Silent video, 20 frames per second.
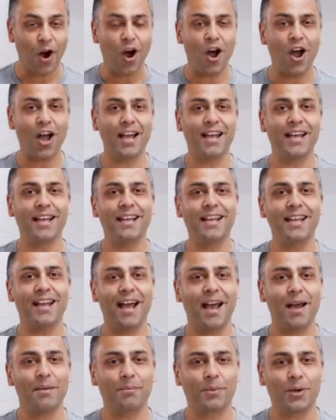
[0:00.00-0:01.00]
I
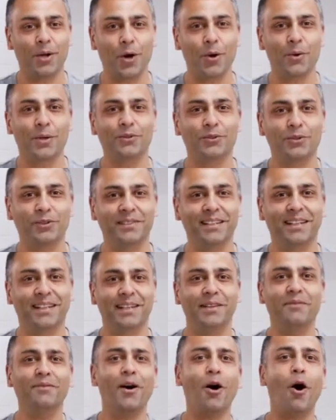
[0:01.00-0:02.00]
am going to
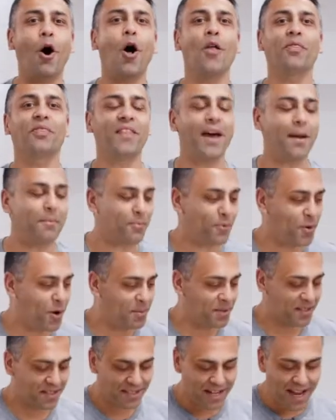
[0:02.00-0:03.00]
deliver on that
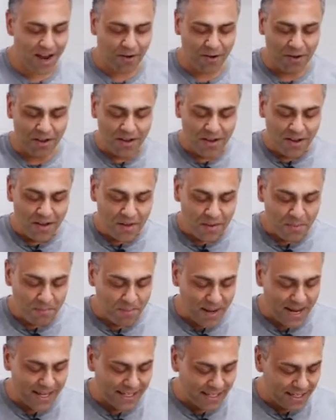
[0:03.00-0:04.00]
promise. Now,
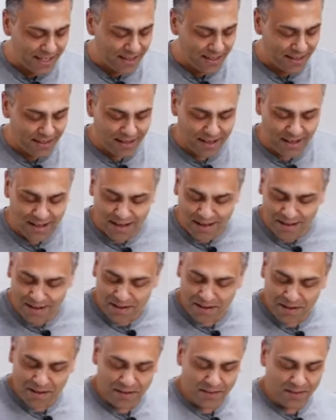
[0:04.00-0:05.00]
making
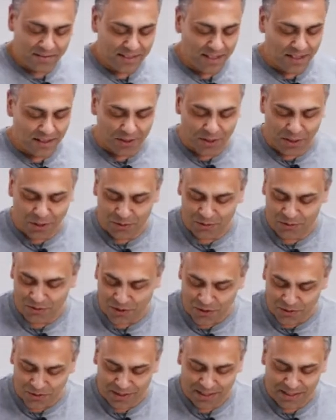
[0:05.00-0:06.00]
Nutella
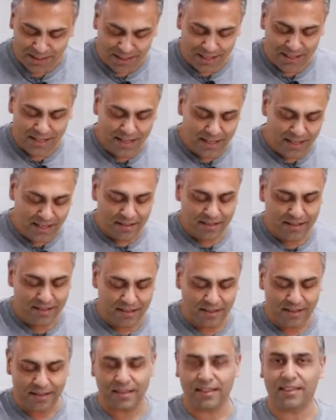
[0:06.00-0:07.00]
calzone
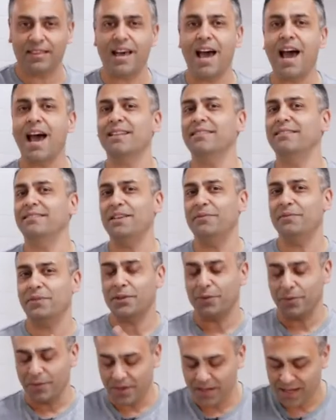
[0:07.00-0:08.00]
isn't that
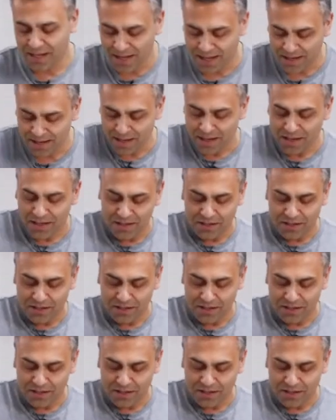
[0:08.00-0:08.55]
difficult, okay?